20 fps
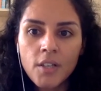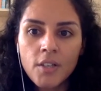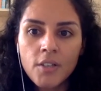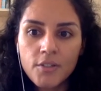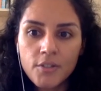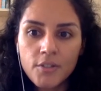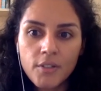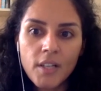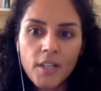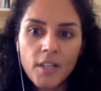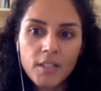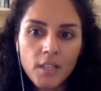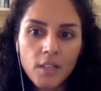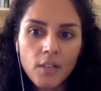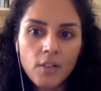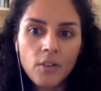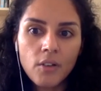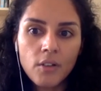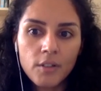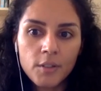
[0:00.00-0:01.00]
So that's how
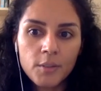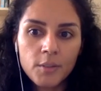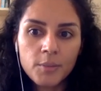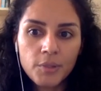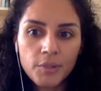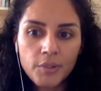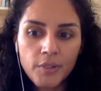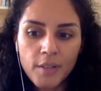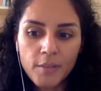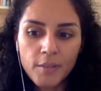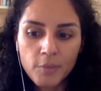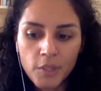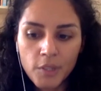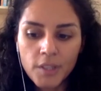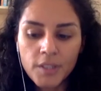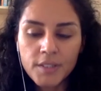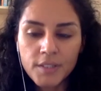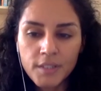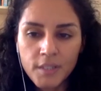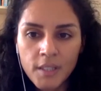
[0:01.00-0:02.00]
long the program
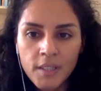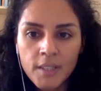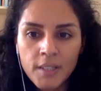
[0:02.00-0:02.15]
was.